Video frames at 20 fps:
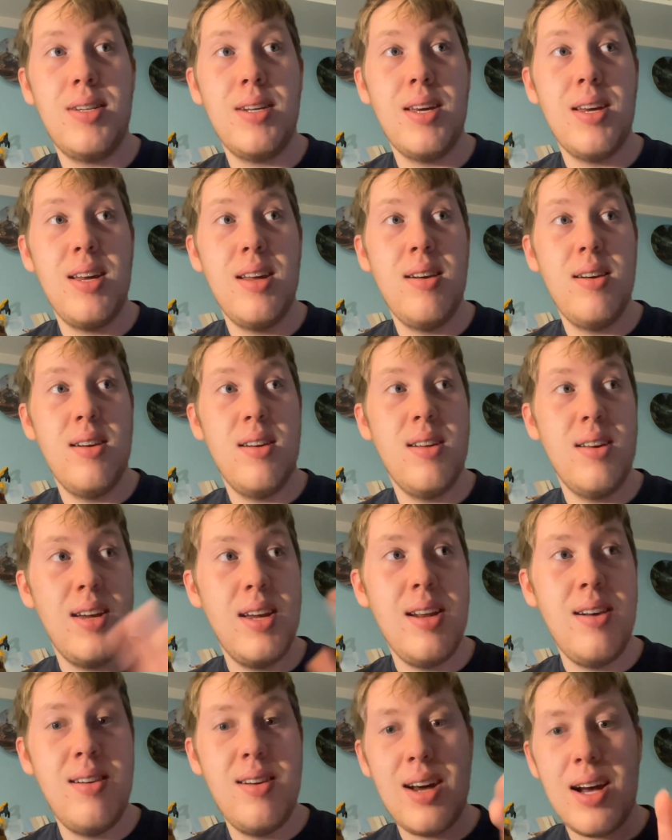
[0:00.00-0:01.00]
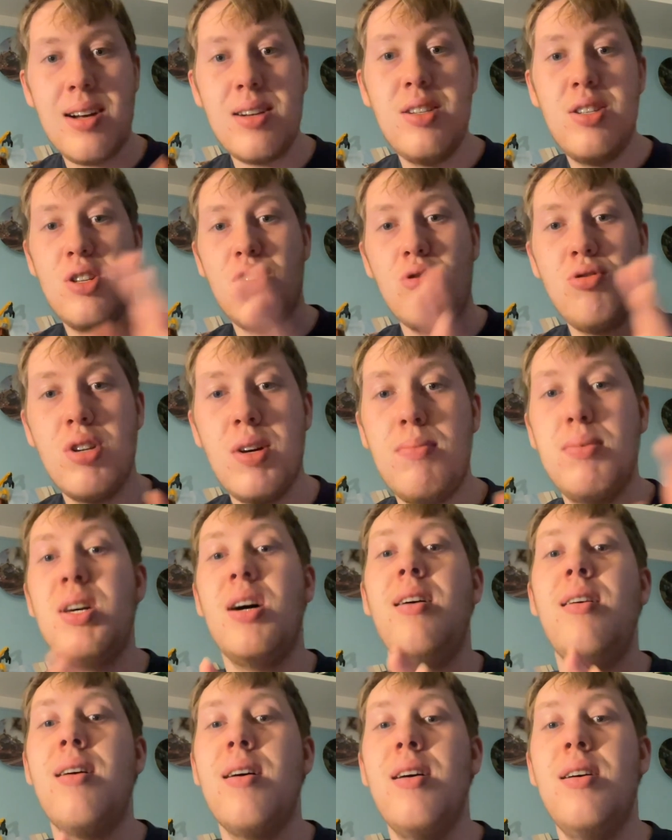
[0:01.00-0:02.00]
in that sort of
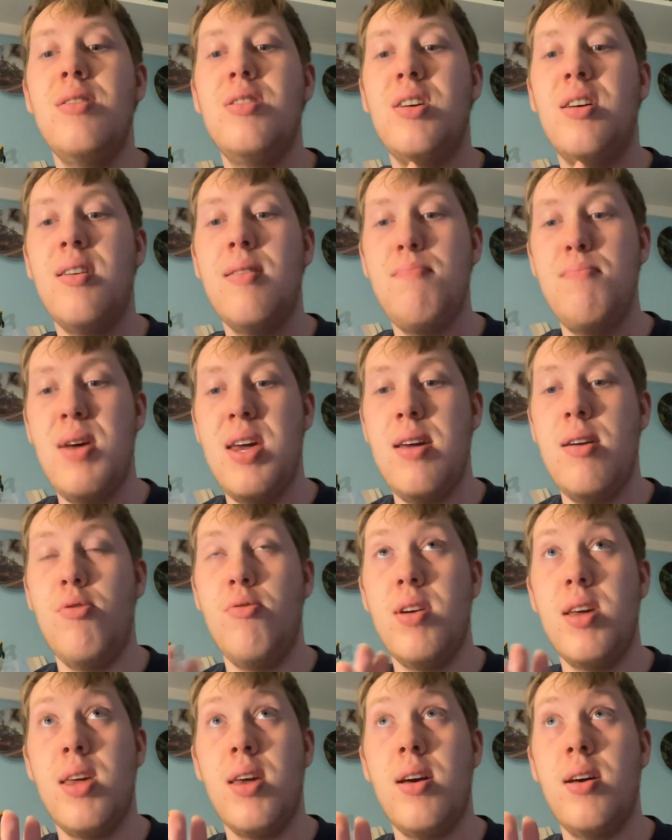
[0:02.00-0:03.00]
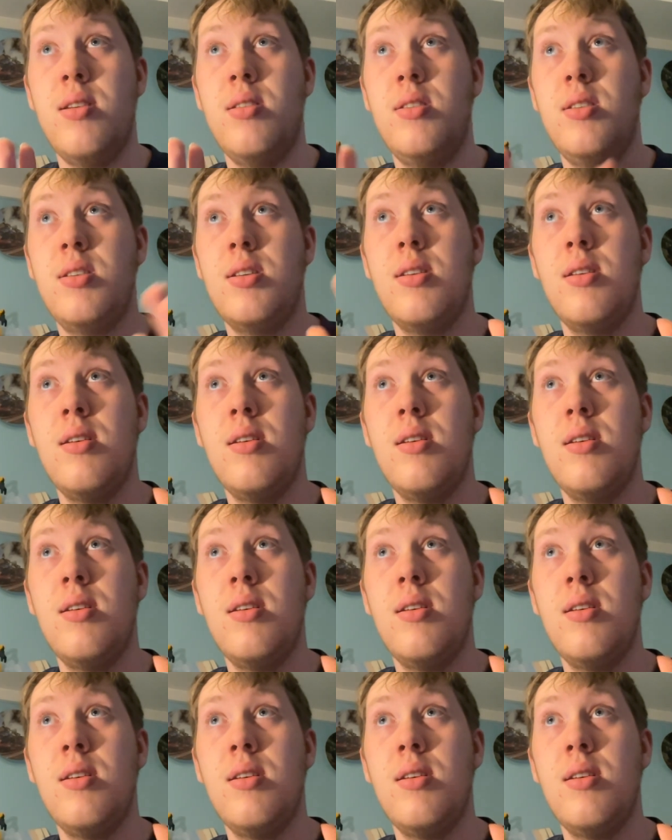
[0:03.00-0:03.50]
time period,